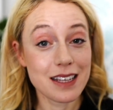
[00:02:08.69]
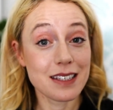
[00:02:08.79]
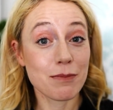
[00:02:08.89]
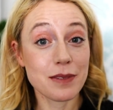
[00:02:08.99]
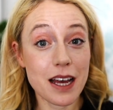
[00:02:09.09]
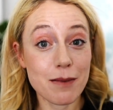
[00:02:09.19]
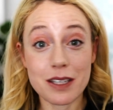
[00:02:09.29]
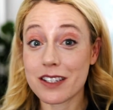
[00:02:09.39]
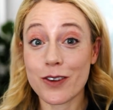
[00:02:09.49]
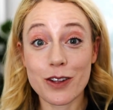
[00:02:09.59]

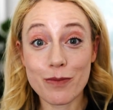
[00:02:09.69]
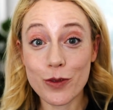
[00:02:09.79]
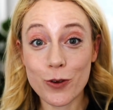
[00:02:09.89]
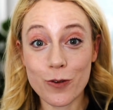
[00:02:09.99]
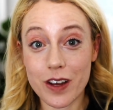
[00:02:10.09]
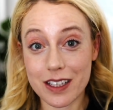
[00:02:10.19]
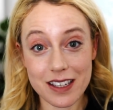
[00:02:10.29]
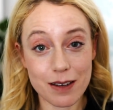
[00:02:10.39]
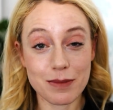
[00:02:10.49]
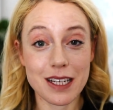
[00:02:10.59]
Sometimes it's on the move and
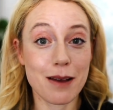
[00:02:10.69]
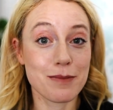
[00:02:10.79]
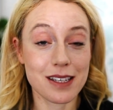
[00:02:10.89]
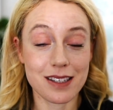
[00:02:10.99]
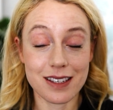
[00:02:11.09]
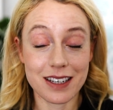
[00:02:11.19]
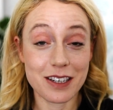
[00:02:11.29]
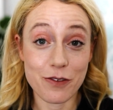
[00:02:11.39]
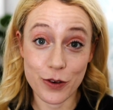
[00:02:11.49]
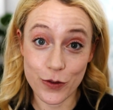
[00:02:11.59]
sometimes it's in a
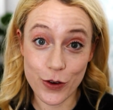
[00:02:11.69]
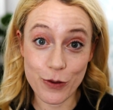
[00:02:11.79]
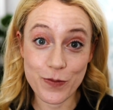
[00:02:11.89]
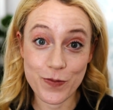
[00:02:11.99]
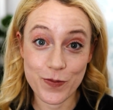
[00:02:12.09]
different room.